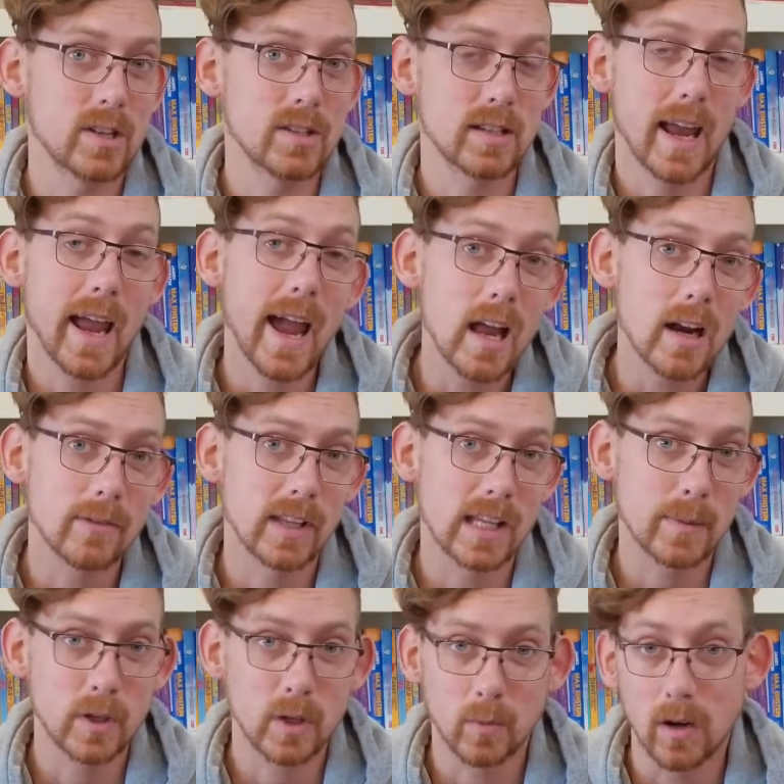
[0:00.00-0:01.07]
I had of
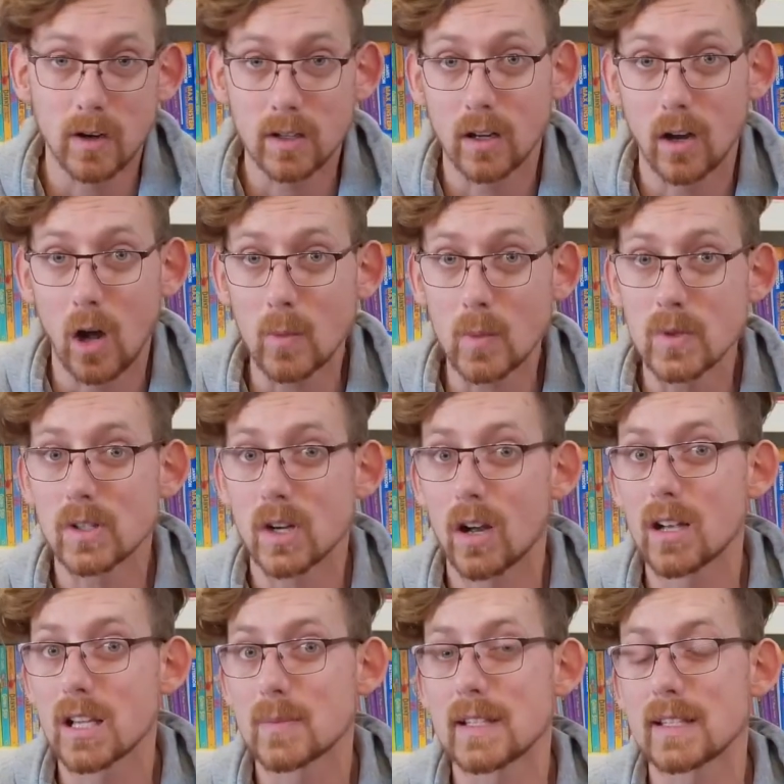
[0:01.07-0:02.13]
Lake Minnewanka almost
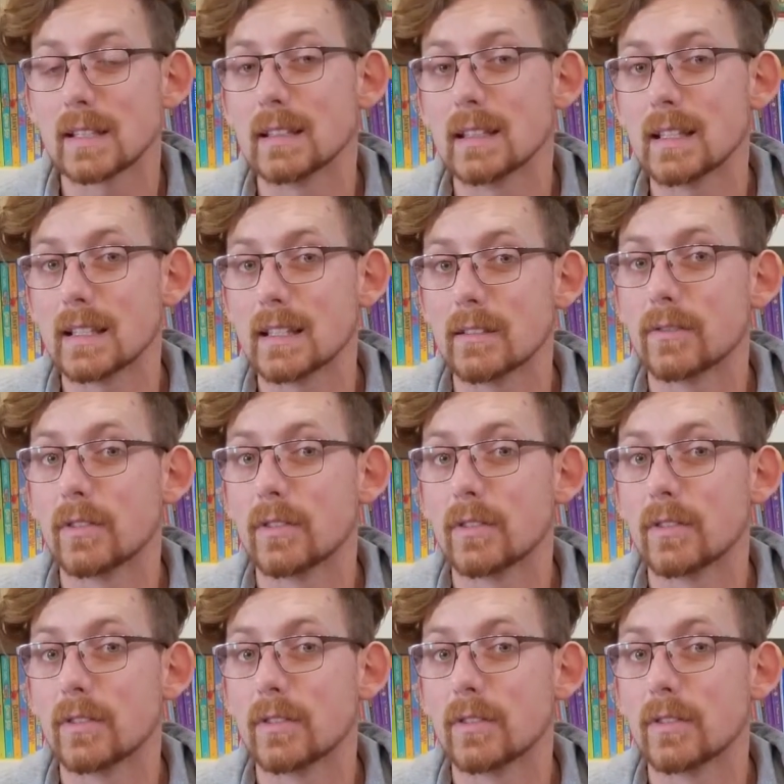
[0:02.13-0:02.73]
caused me to leave.